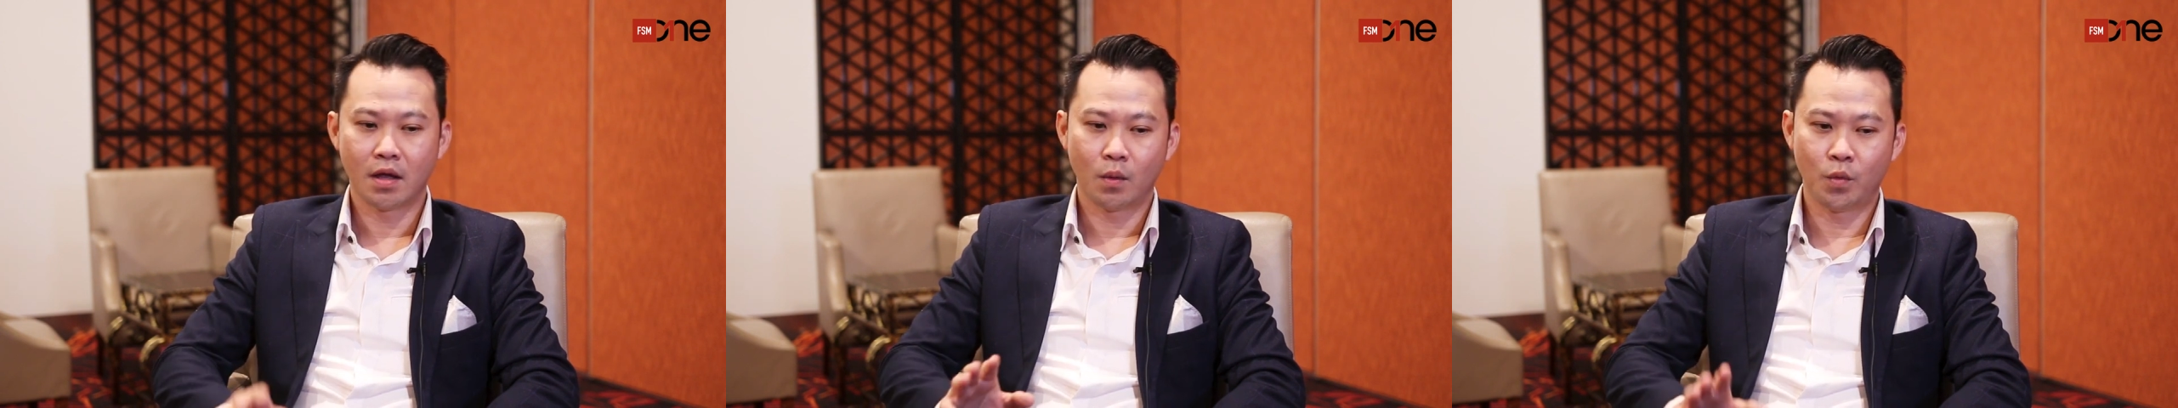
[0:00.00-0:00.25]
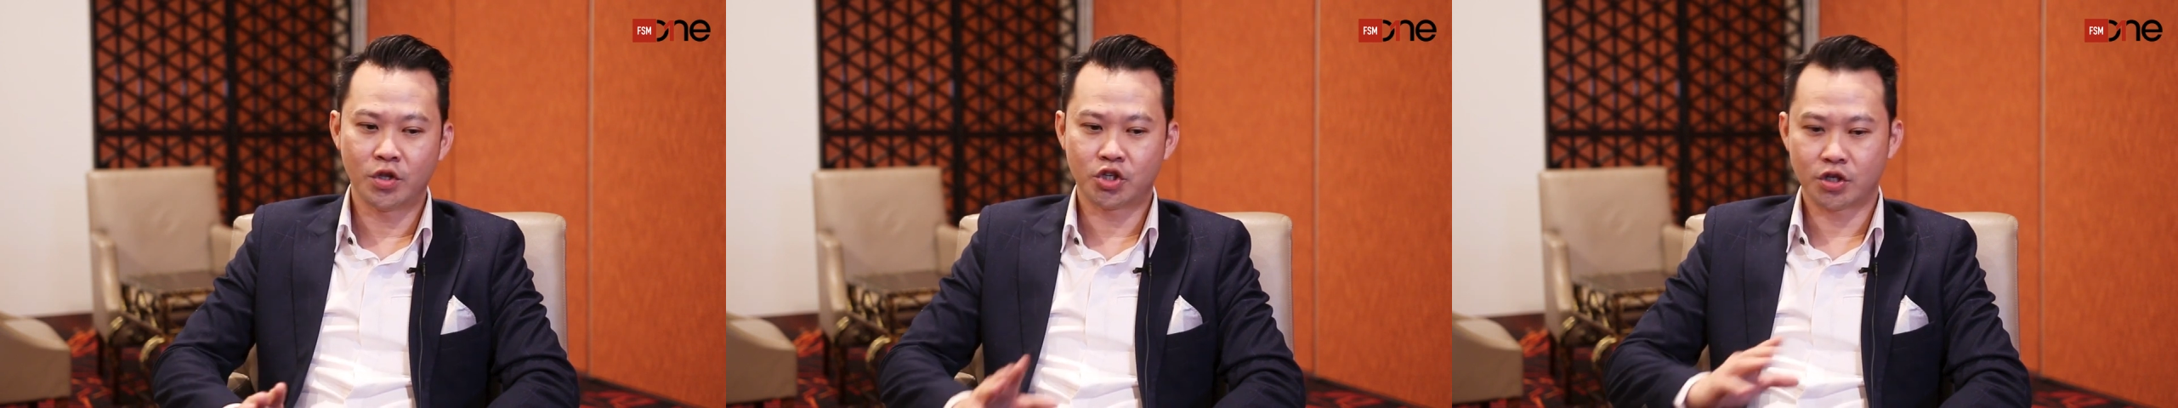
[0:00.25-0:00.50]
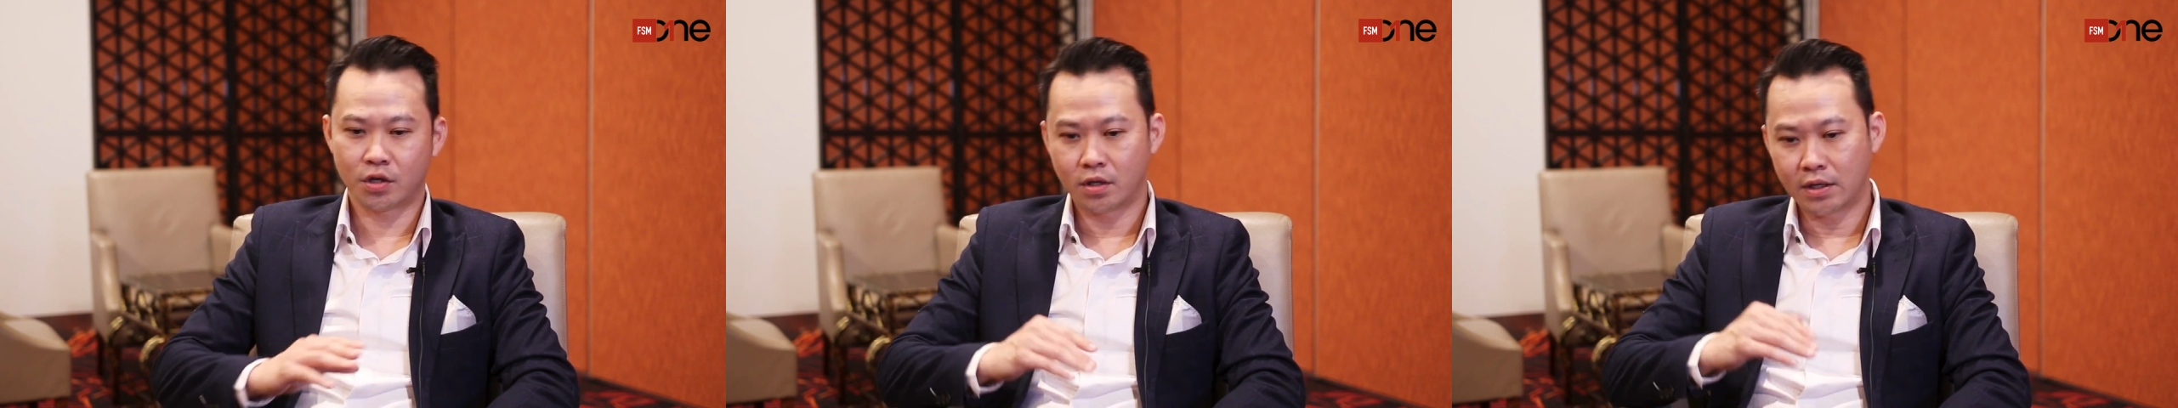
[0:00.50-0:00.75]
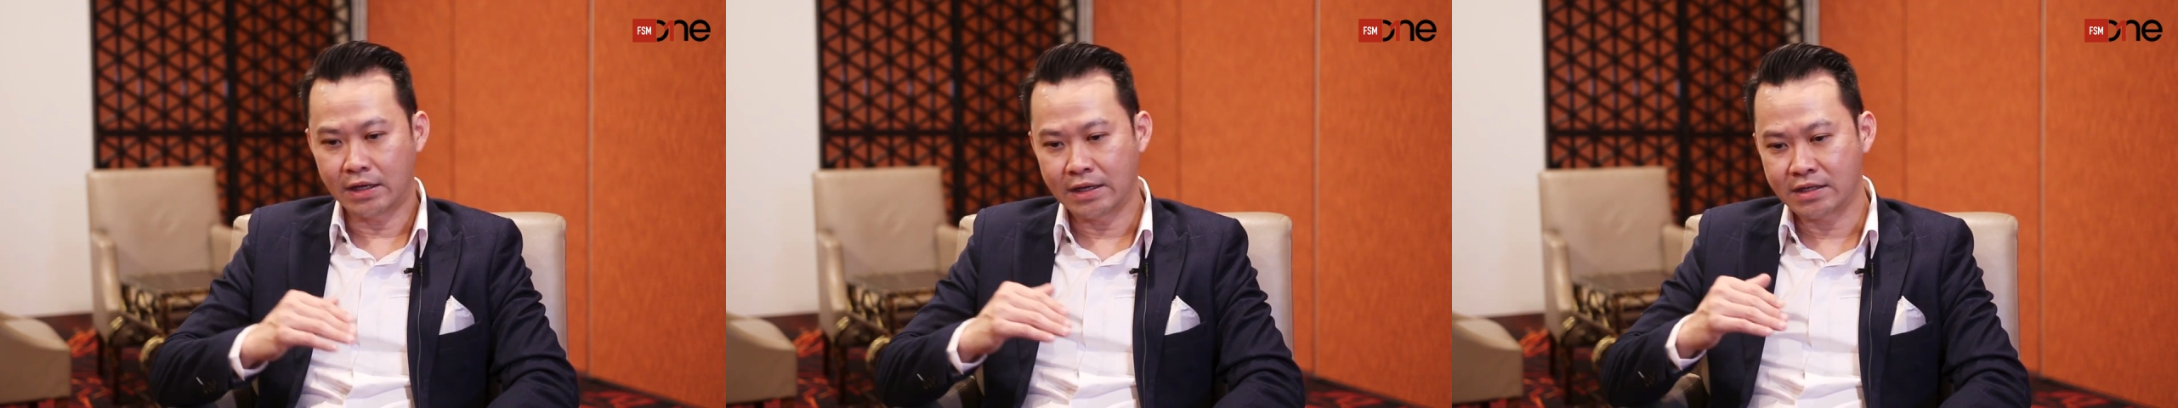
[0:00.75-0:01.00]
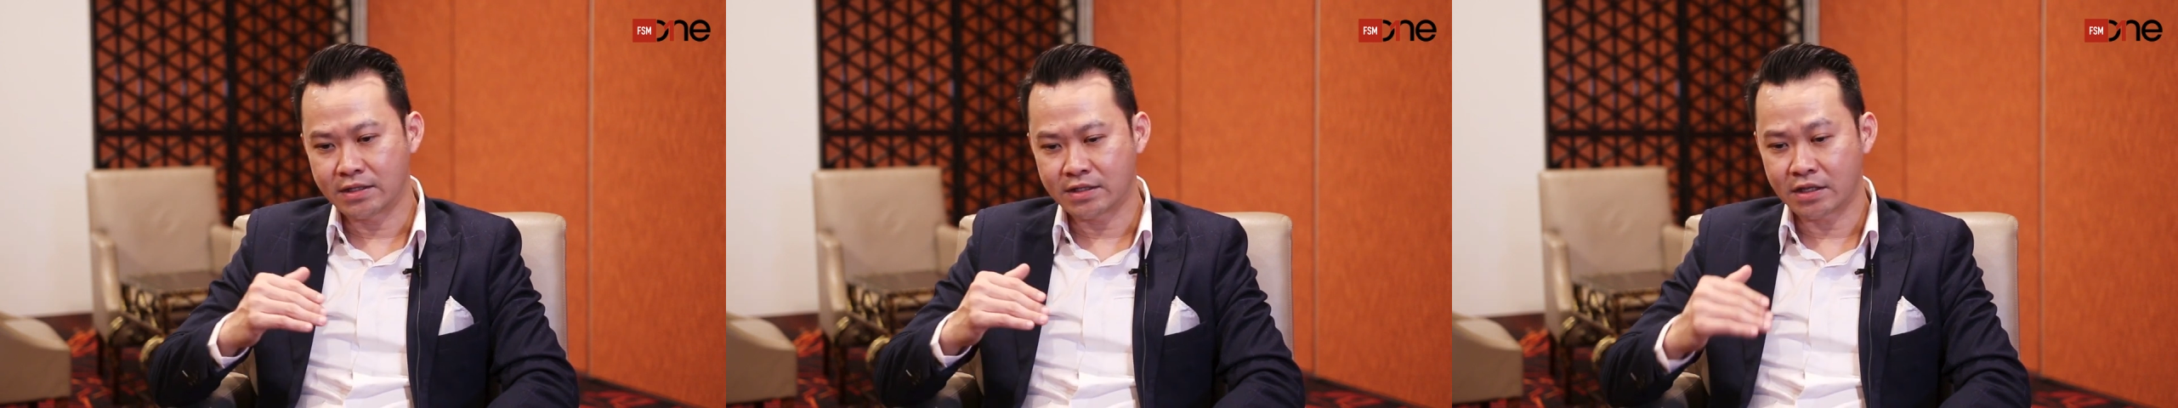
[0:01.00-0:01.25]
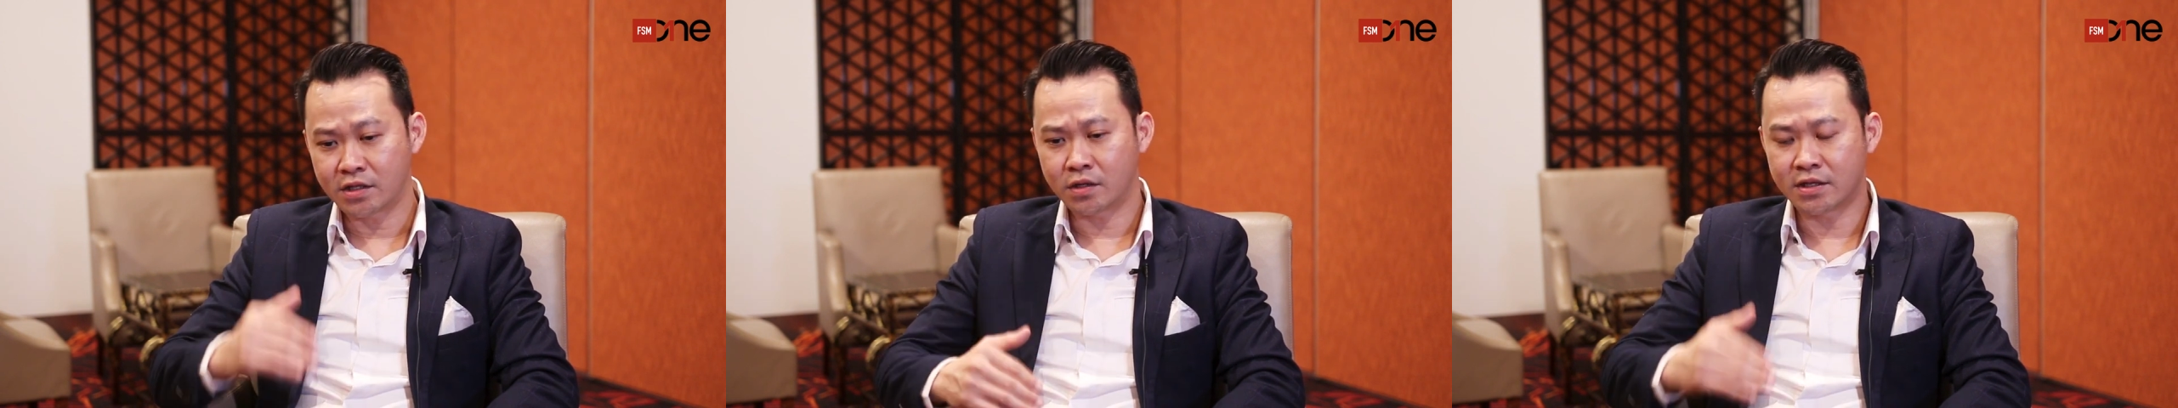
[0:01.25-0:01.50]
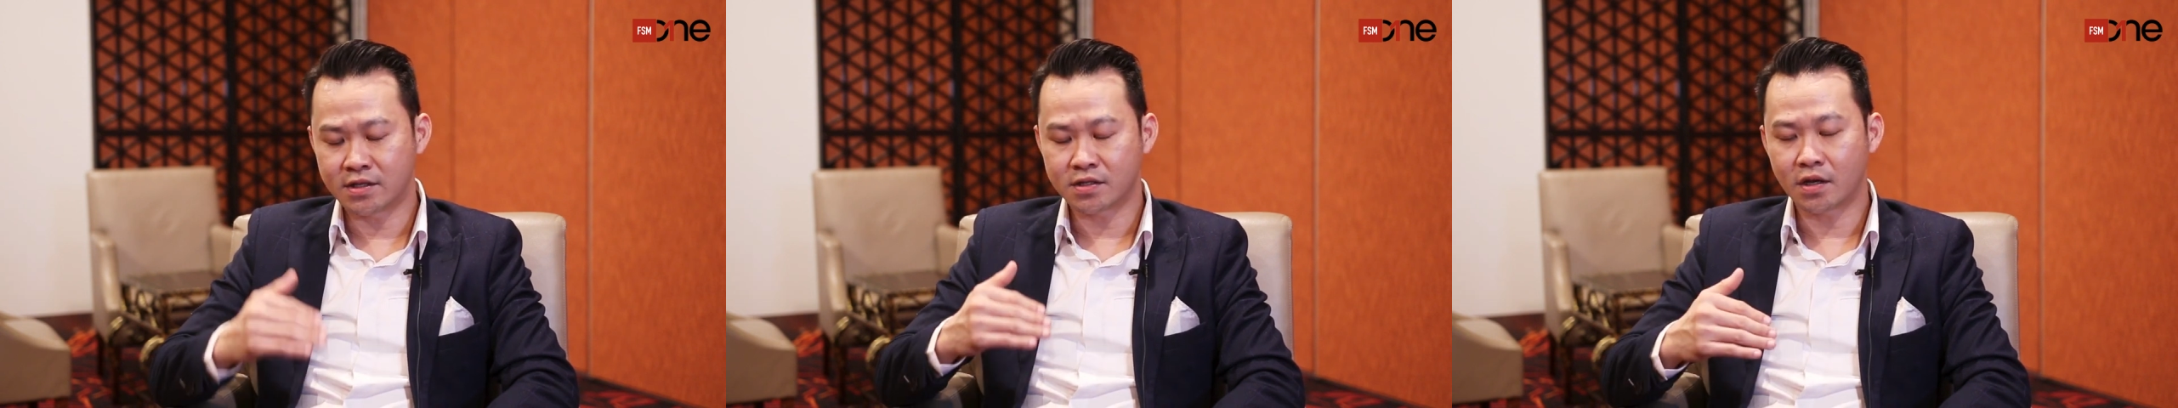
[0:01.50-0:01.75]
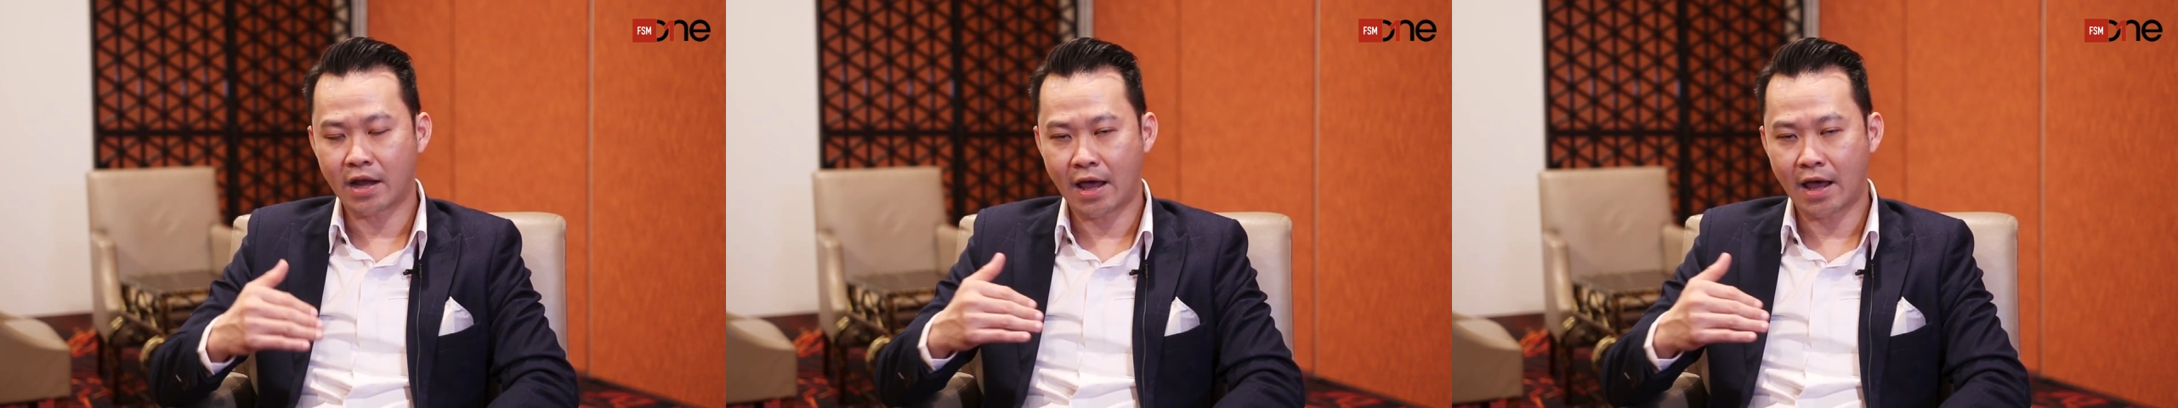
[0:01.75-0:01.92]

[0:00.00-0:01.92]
Which it does not